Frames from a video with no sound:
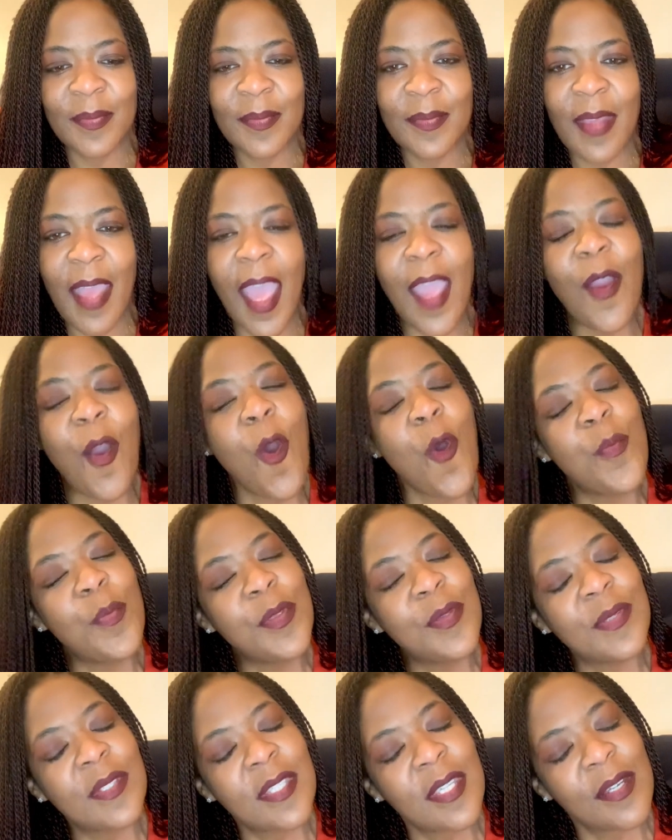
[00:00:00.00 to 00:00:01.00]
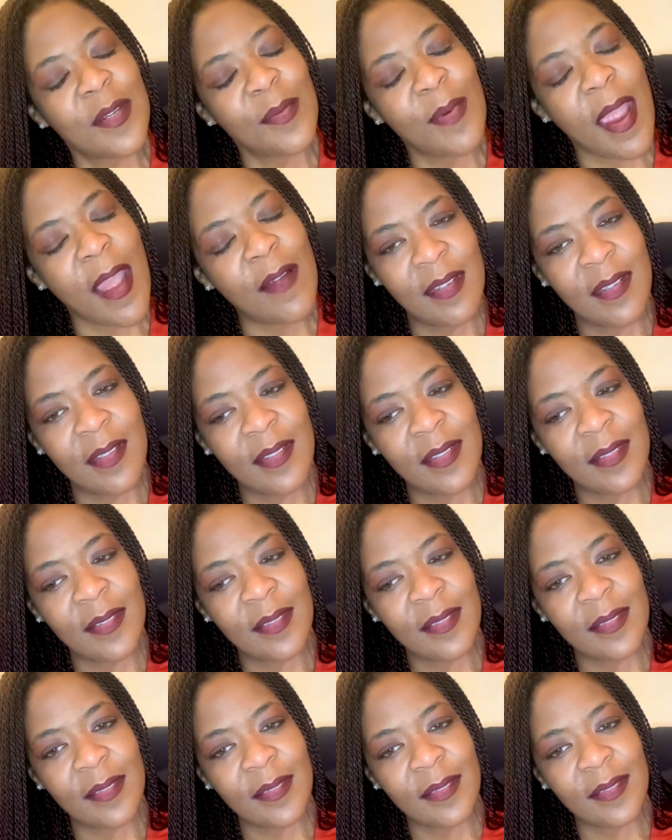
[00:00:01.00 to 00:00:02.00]
I hope you stick around,
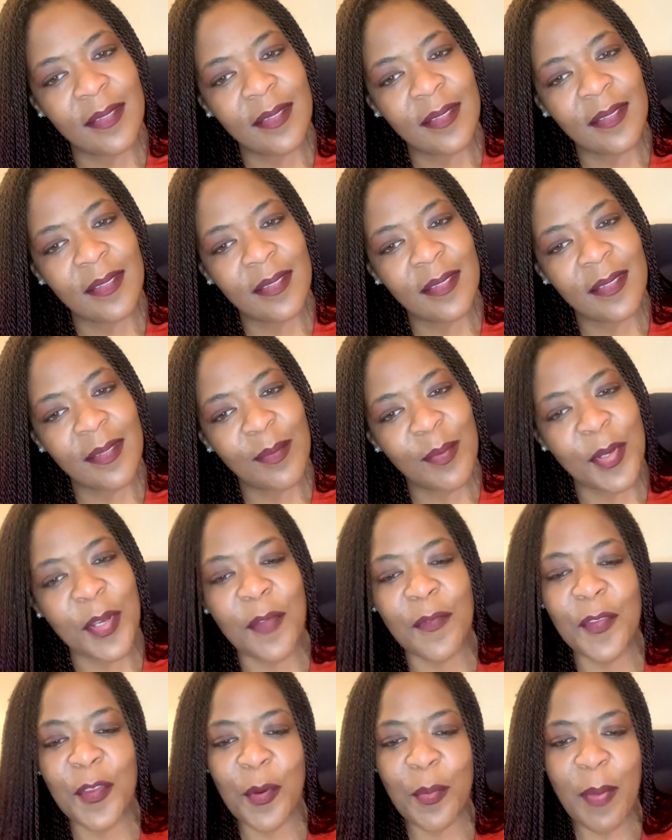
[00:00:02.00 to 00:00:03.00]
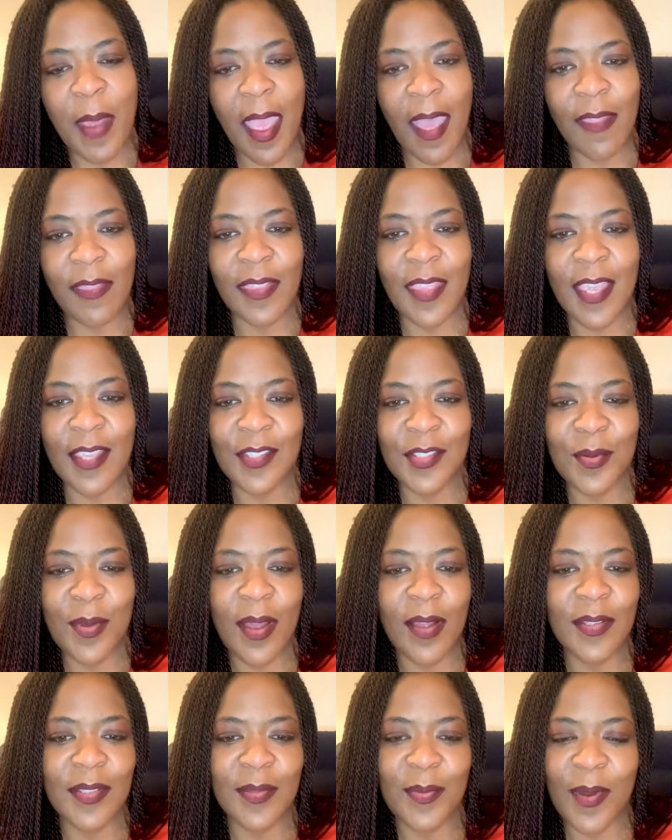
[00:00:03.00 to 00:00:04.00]
but if your path takes you
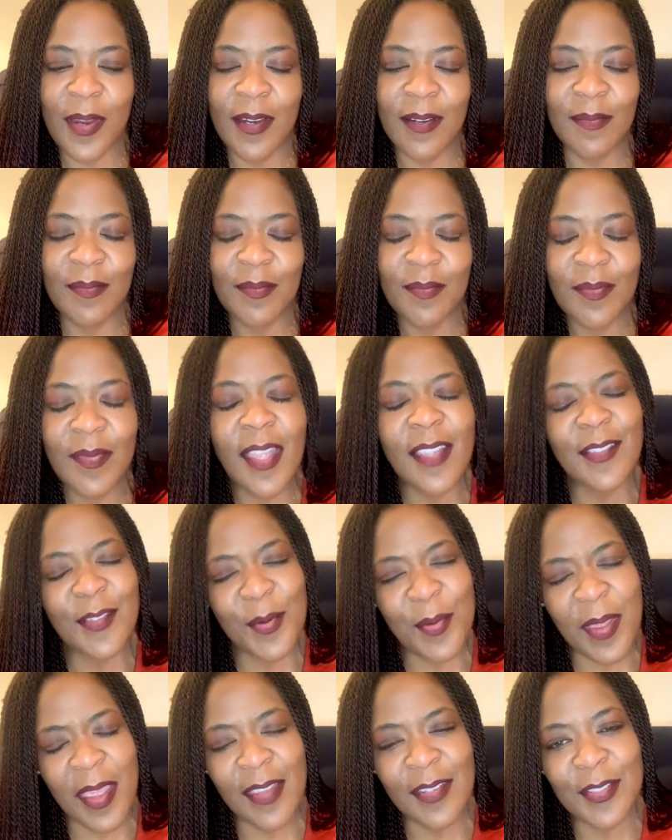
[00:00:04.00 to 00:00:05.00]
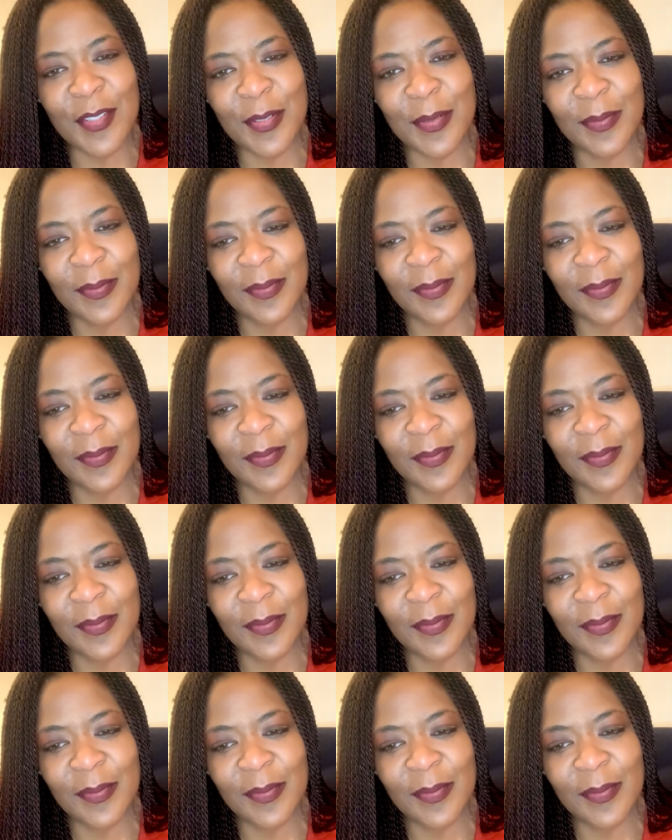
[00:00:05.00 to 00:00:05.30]
elsewhere, that's okay too.